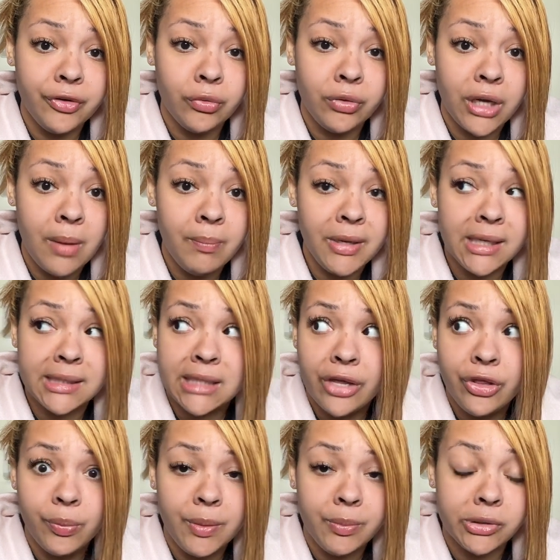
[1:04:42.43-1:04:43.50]
to feel dumb because
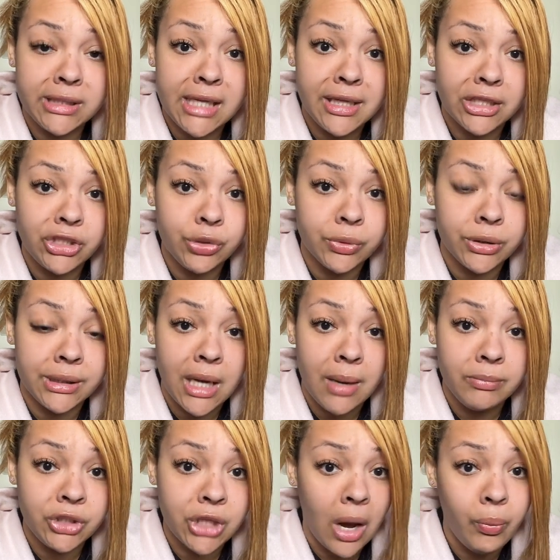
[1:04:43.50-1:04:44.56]
other people said that you were
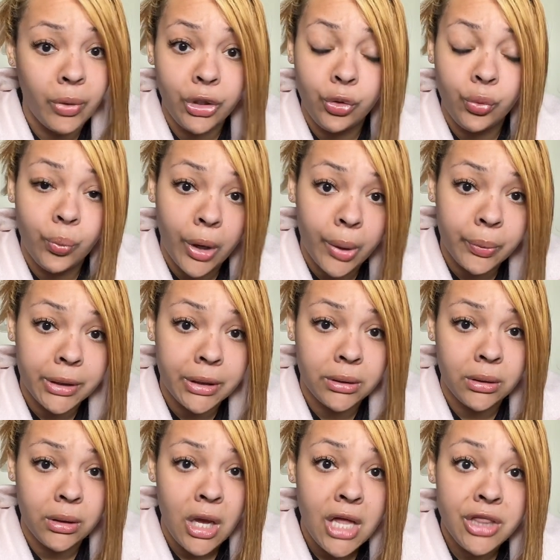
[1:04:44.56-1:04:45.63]
dumb, job, when you weren't.